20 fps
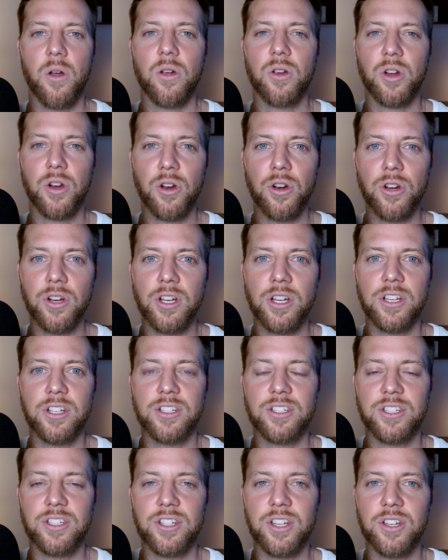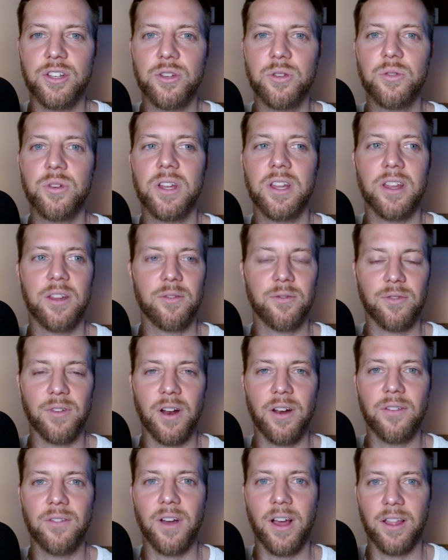courage to do it in
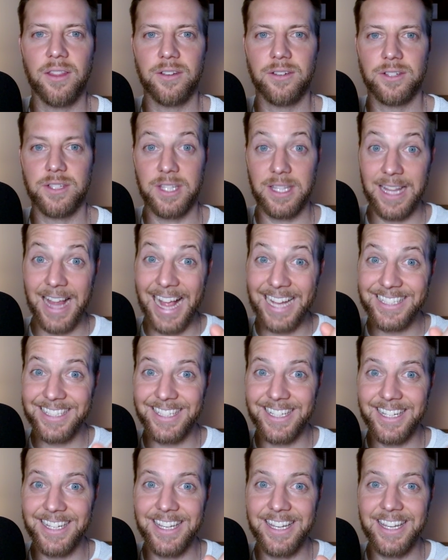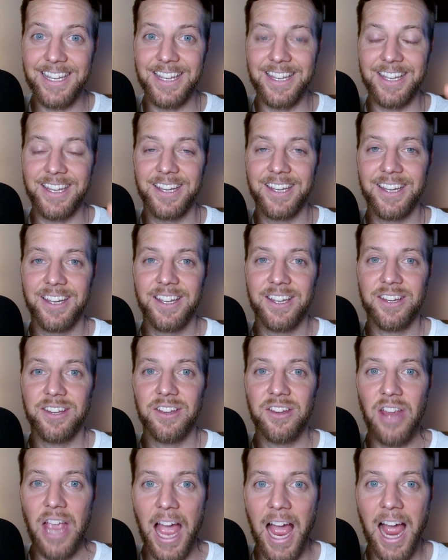front of others. That's the key.
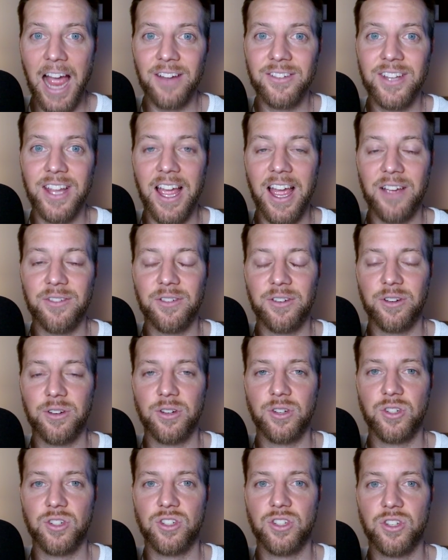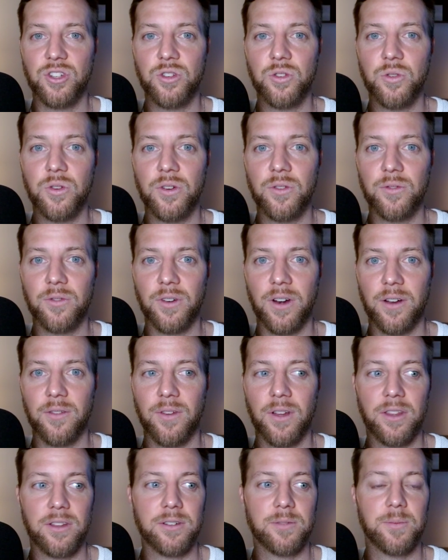You have to have courage to do it in front of
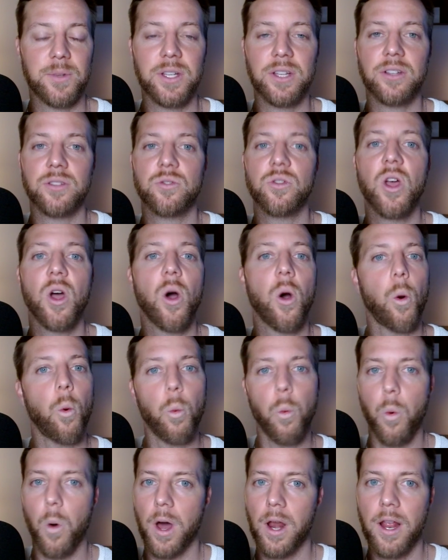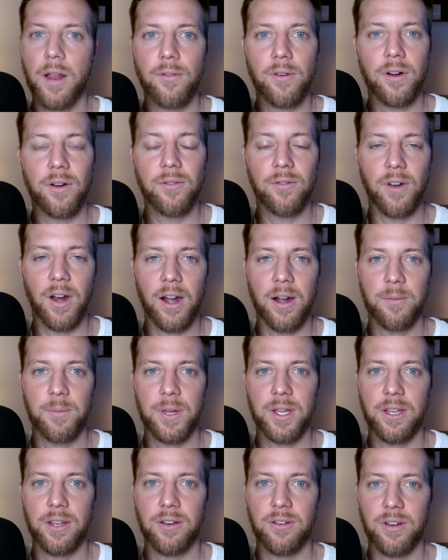others, because whatever
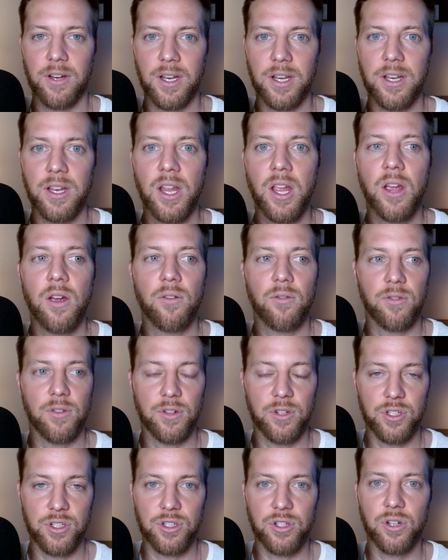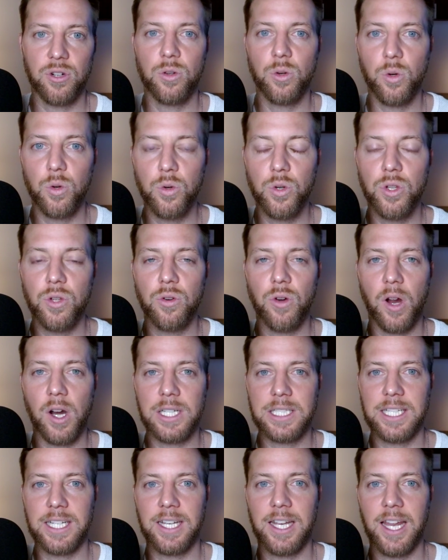environment you're in, for sure, who you
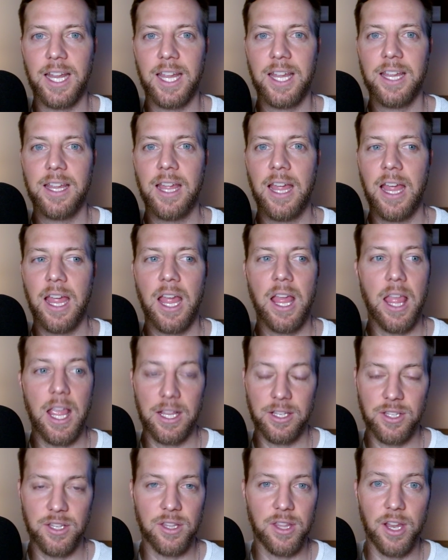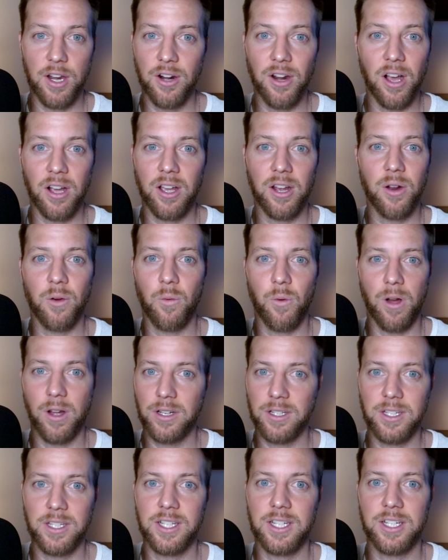are today they're not going to
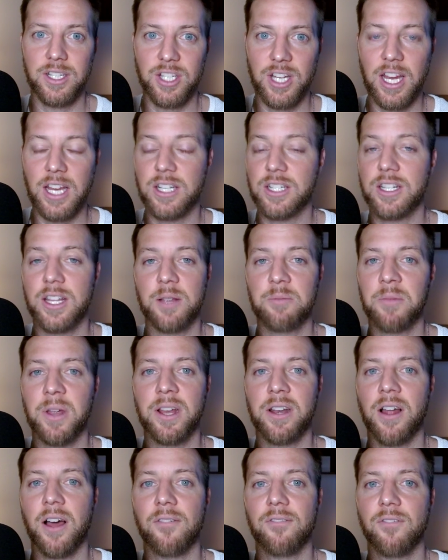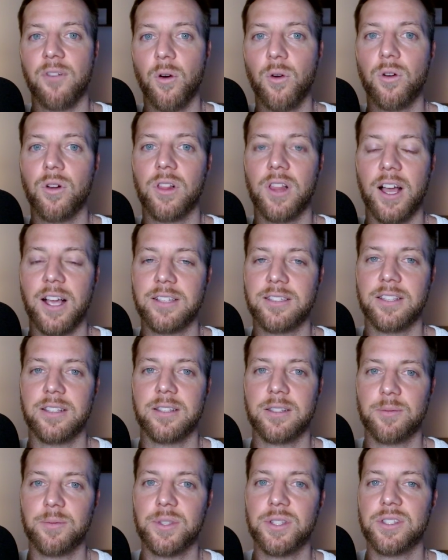want you to change. They might not vocalize
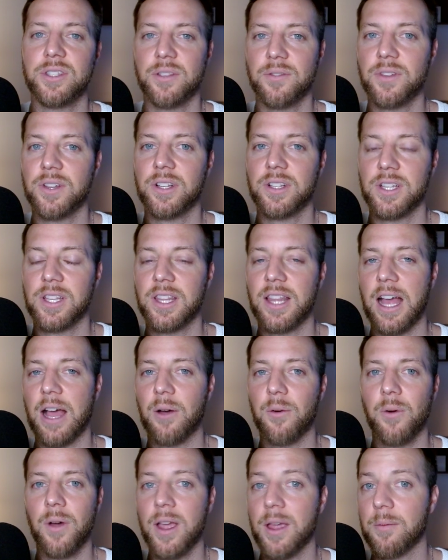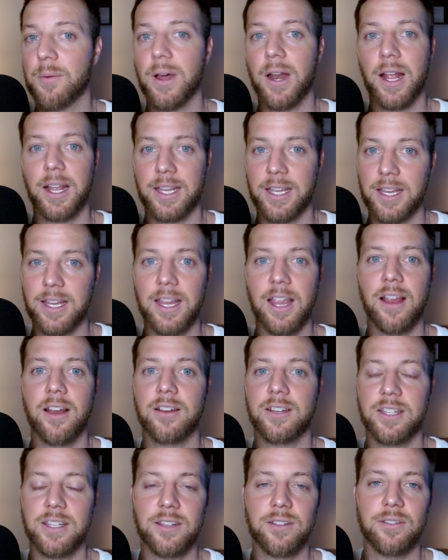it specifically in that way, but I can
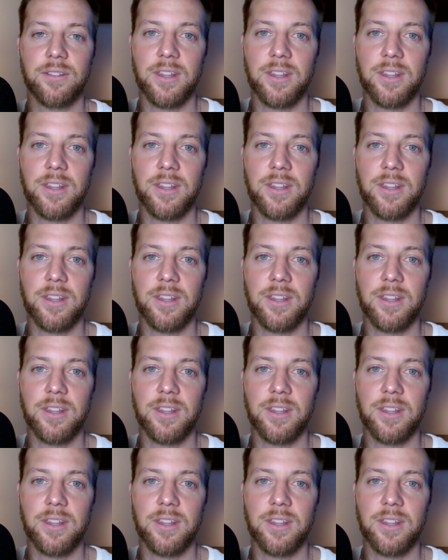guarantee you